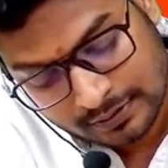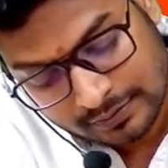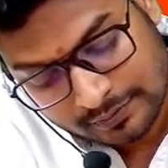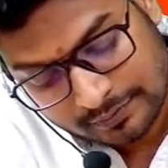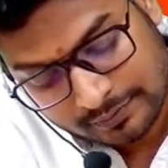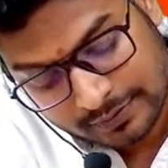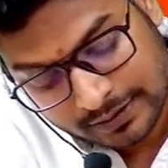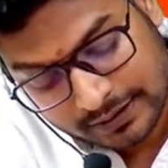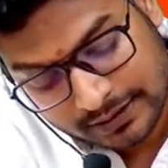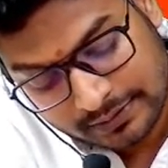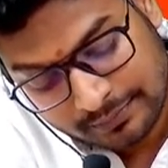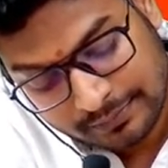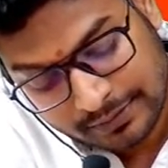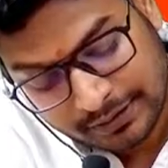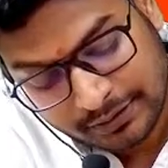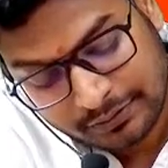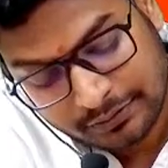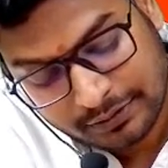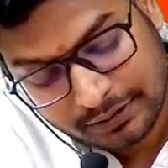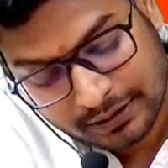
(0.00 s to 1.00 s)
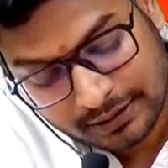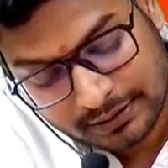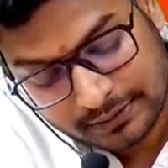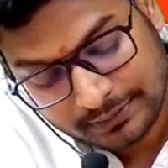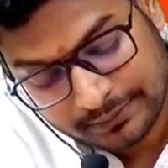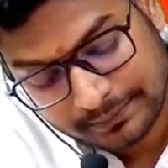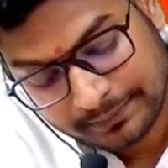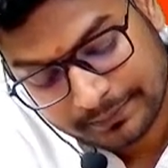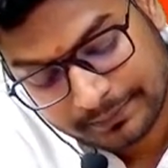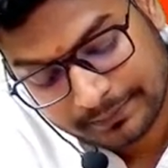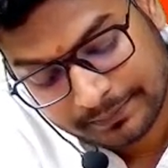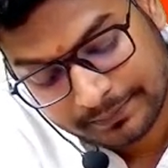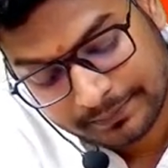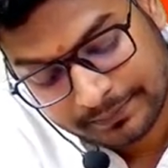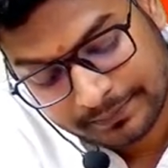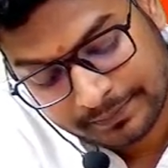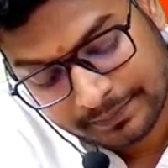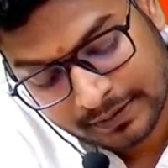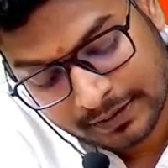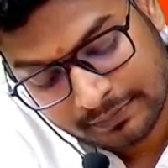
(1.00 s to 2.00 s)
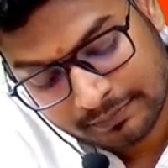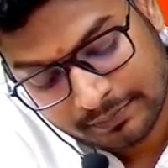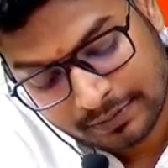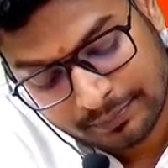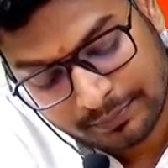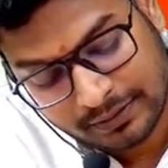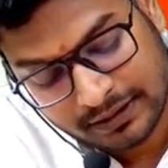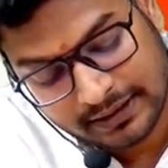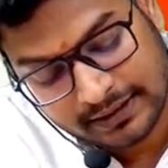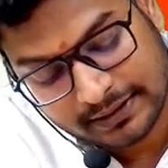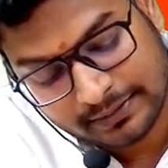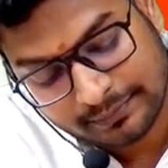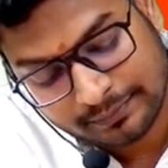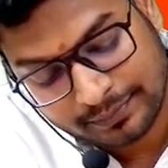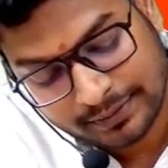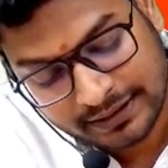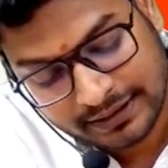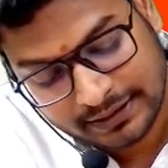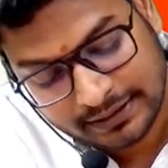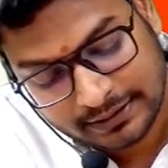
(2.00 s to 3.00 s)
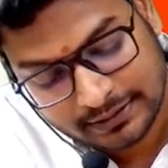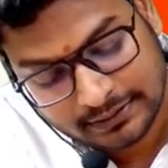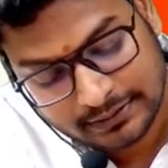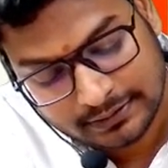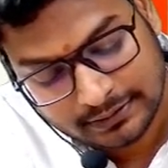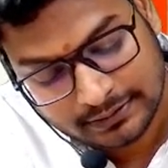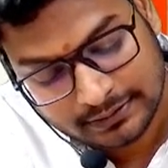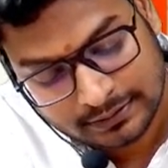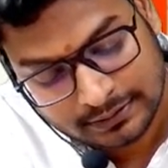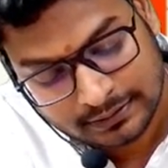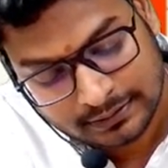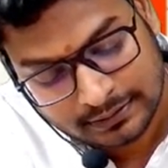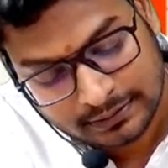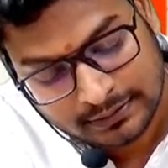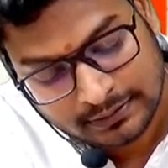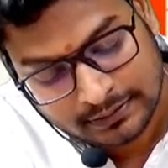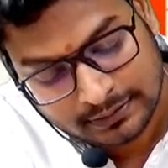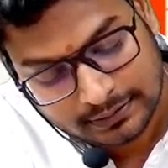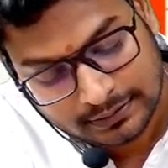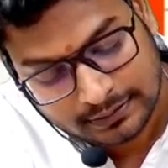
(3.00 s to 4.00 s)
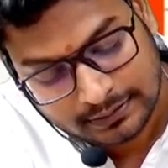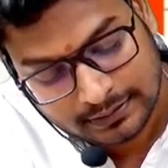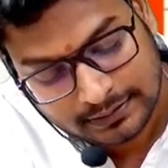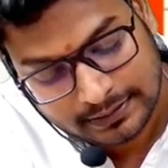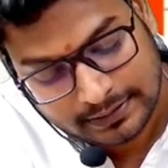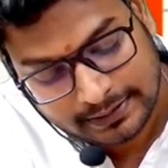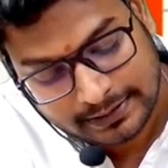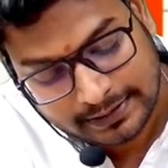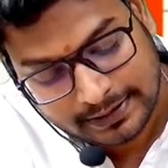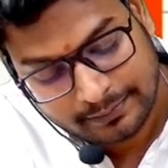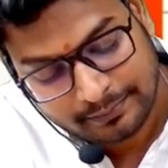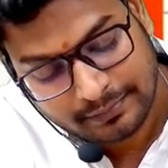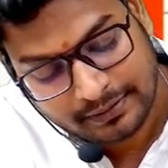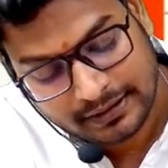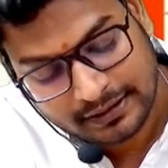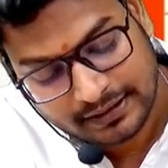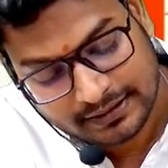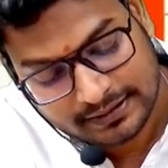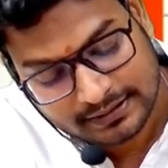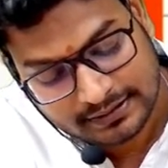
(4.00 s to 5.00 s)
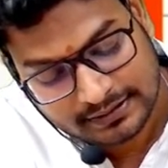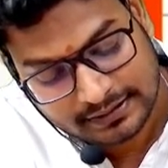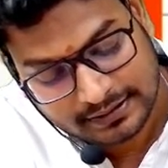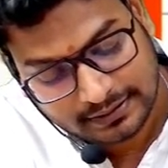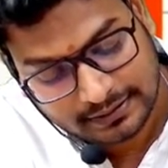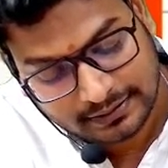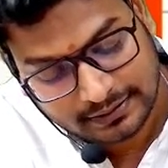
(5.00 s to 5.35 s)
when coming to the public company can be listed